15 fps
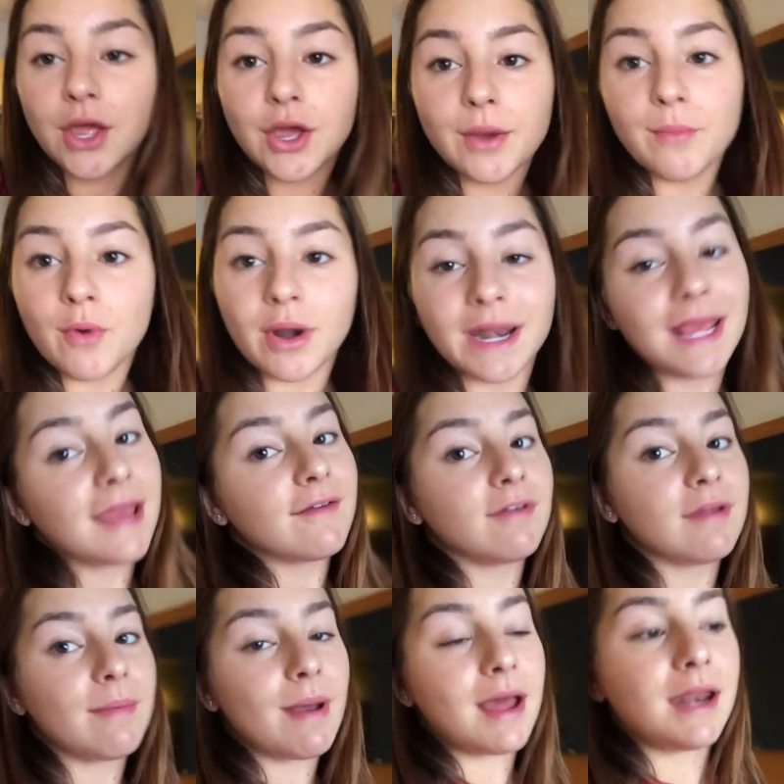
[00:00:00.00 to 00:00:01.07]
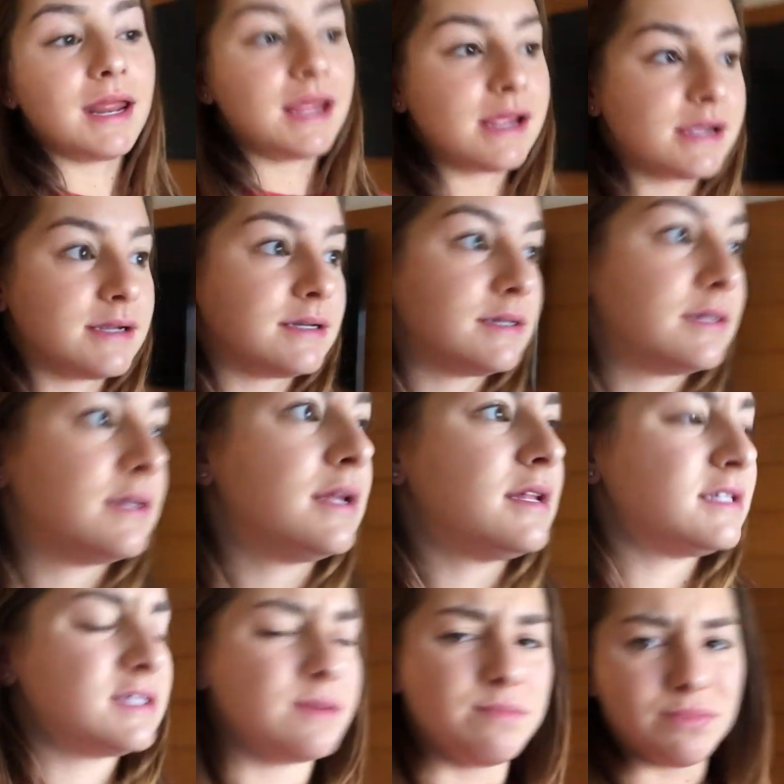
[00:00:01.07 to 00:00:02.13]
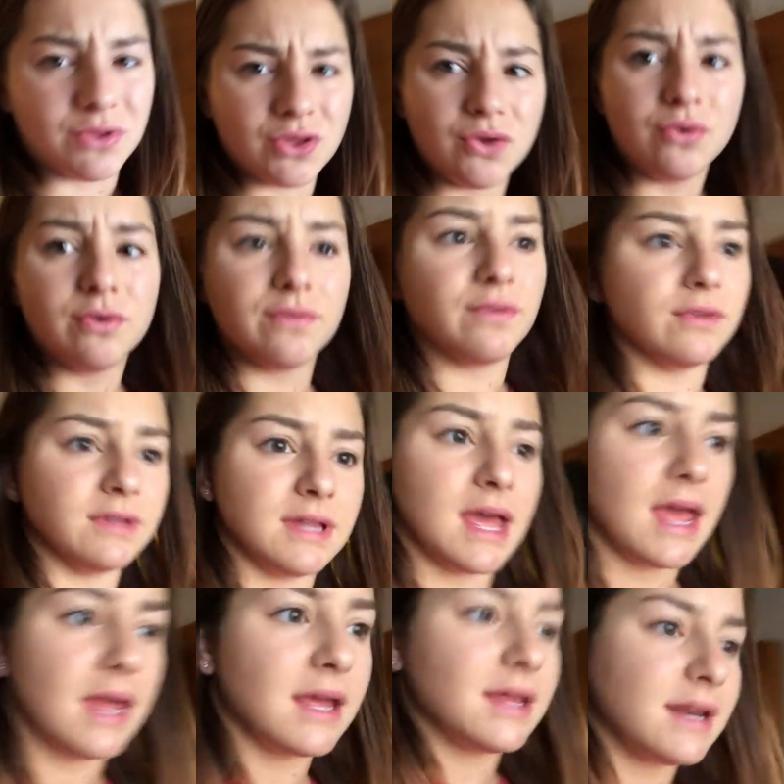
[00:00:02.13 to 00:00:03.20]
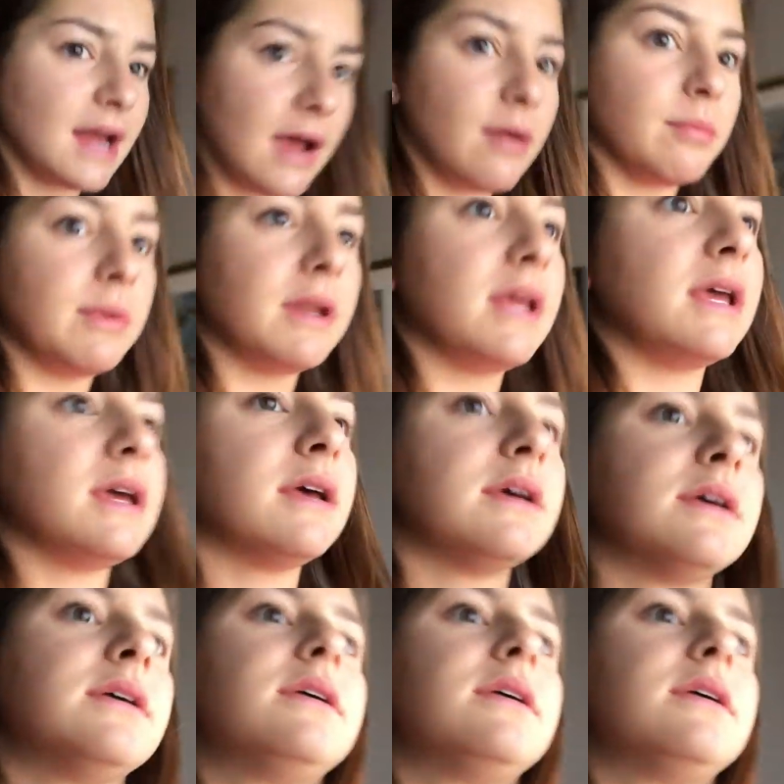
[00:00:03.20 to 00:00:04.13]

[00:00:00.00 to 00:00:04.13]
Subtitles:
Good morning, everybody. It's a beautiful day in Albany.